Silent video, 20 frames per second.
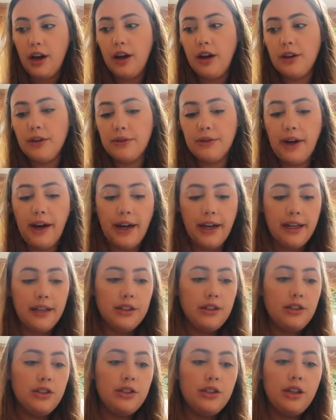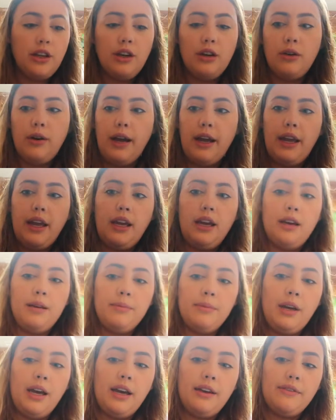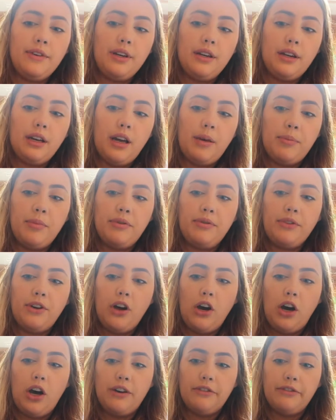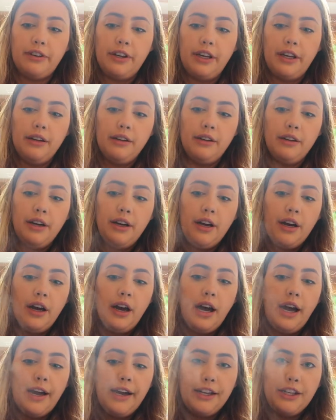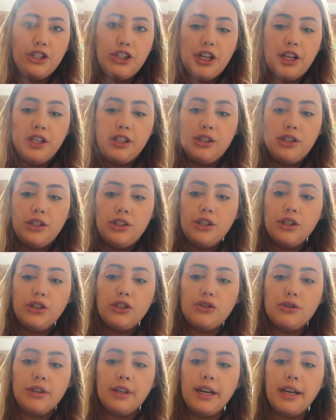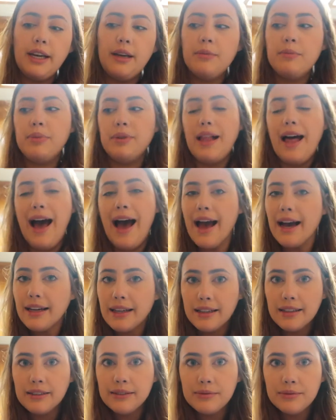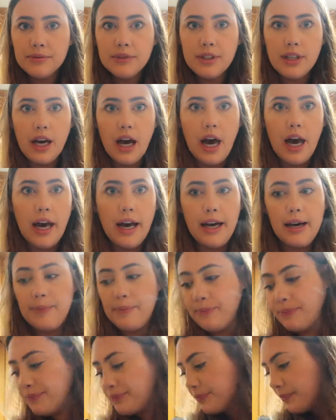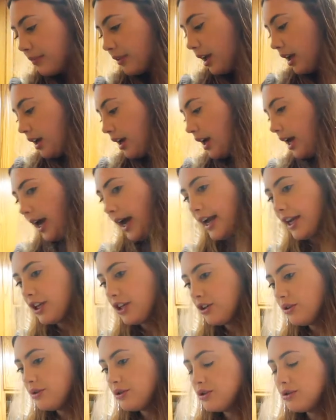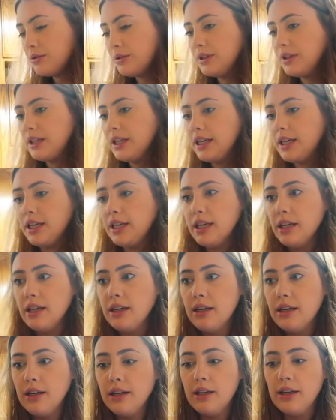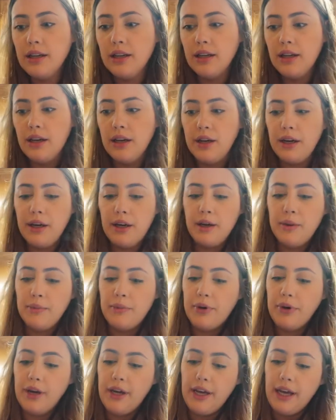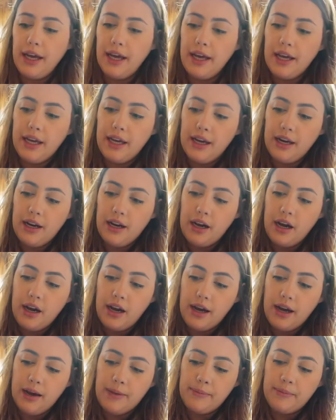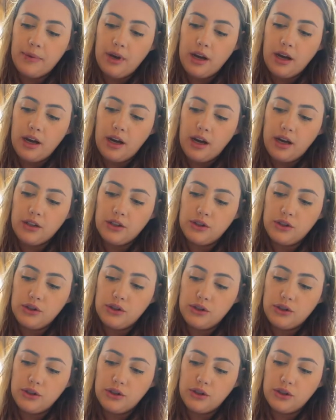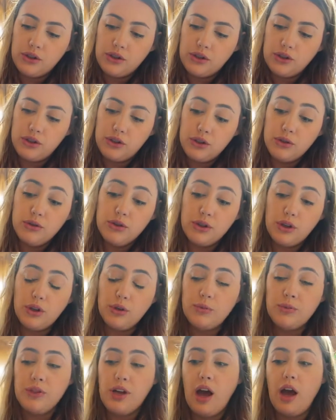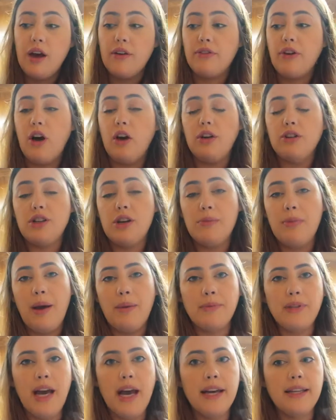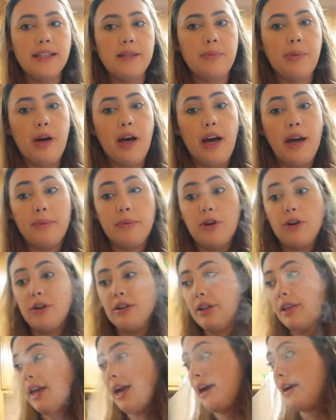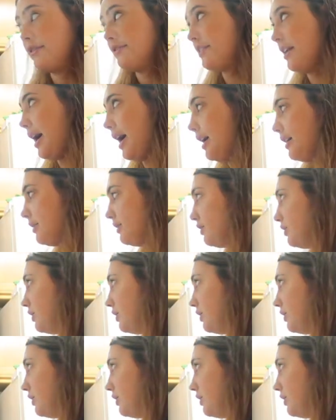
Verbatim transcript: All right, so I am having a cup of coffee. I just drink it black. Um, I usually put in um, a, two scoops of collagen peptides, but I'm currently out of that,